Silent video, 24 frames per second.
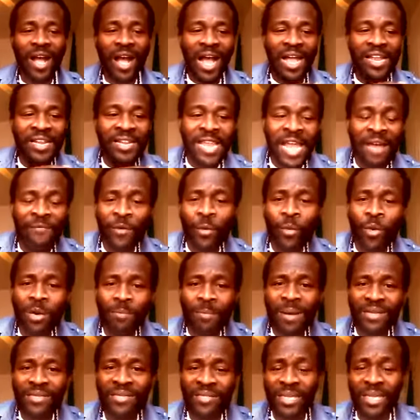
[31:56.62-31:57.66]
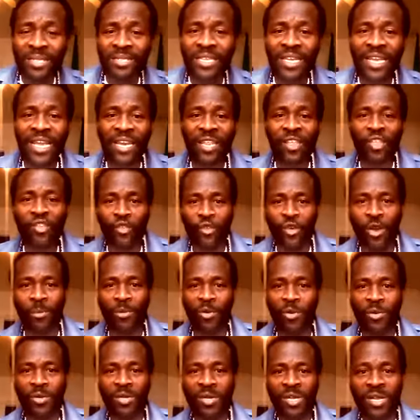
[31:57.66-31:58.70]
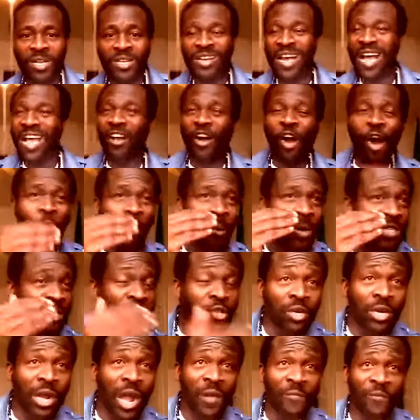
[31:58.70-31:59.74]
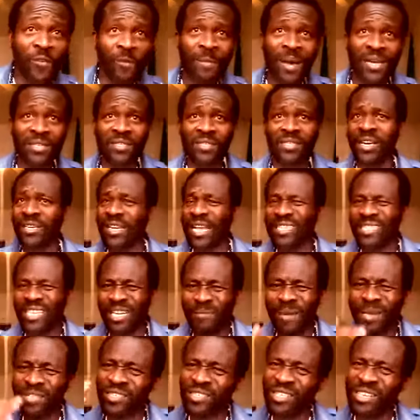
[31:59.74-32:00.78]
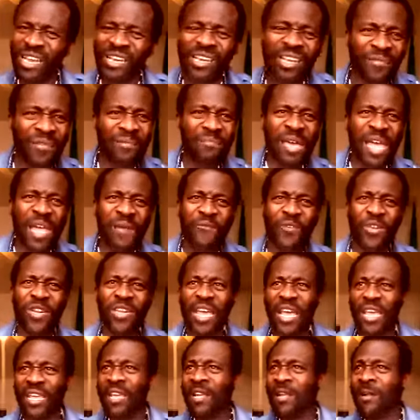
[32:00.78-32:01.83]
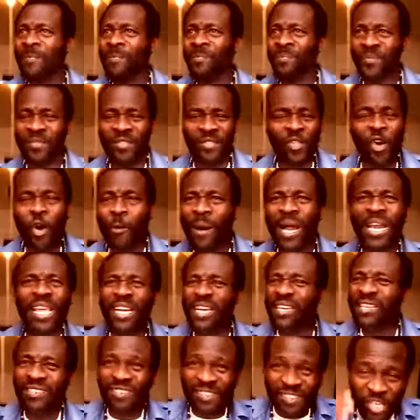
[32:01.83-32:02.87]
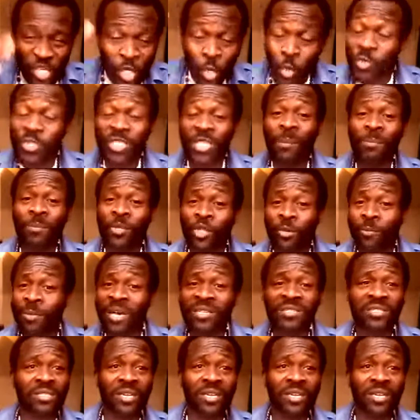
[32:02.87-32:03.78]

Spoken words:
I never want my son to get in trouble. I always look out for my son. I tell my son I love him every day. Nobody could do something to my